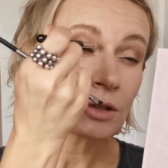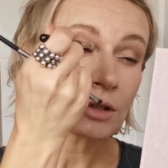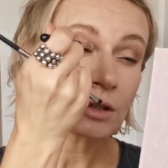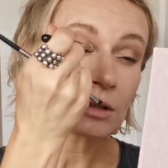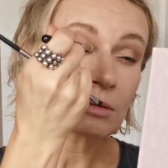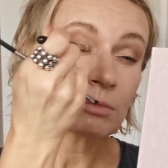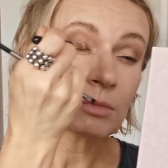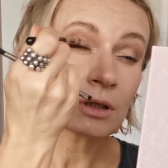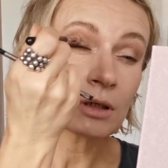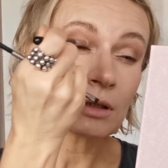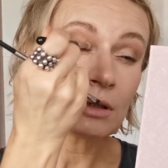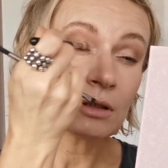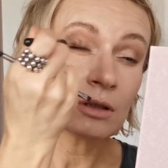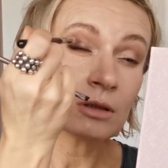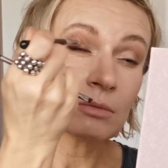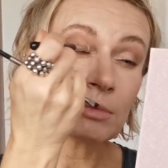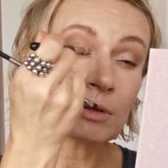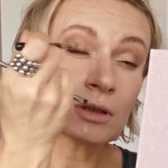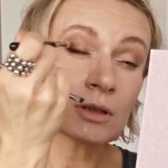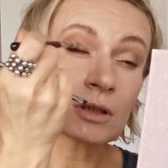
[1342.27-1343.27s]
Just make a
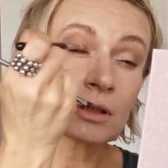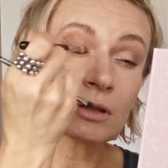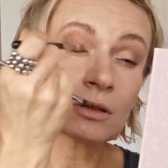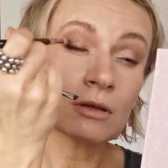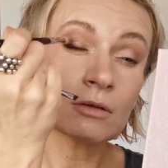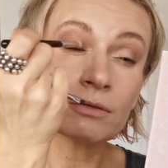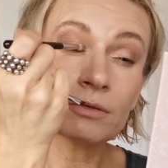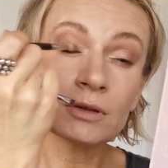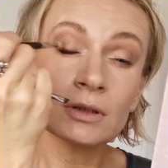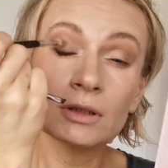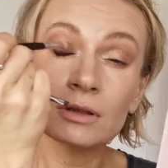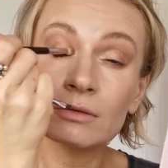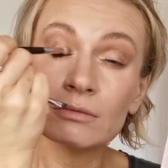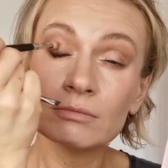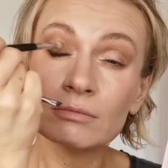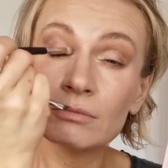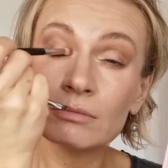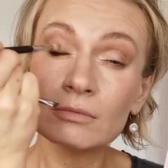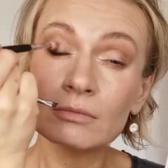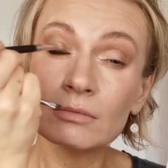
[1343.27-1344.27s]
little bit soften